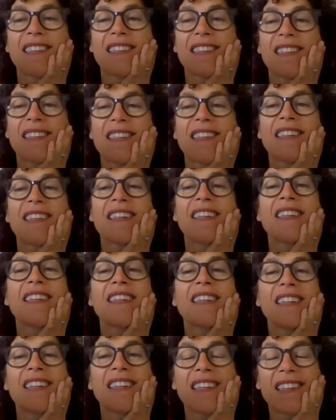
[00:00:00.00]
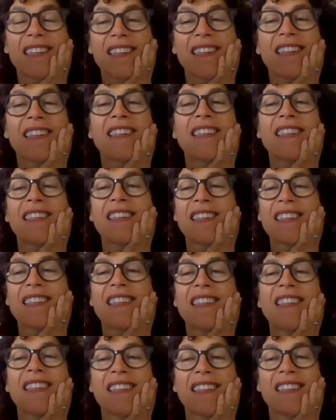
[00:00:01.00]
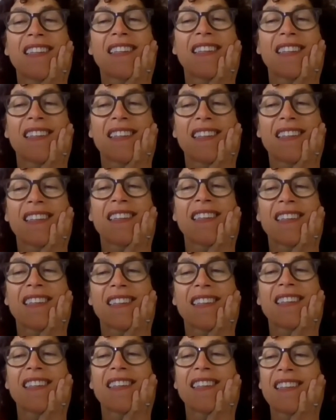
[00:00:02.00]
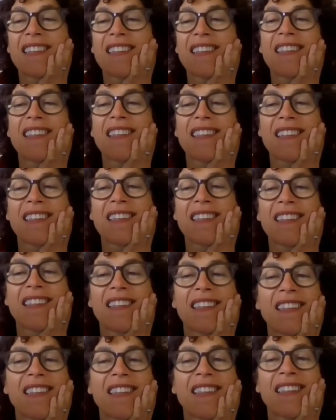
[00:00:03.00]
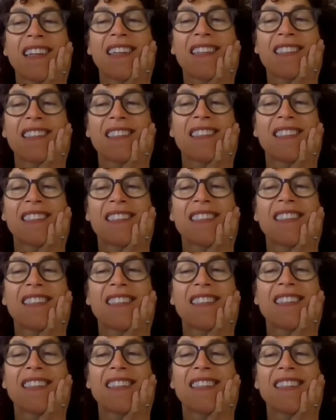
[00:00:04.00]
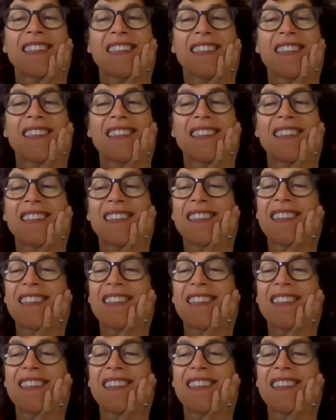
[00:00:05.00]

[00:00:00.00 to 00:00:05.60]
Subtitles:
No words are spoken by the person on screen.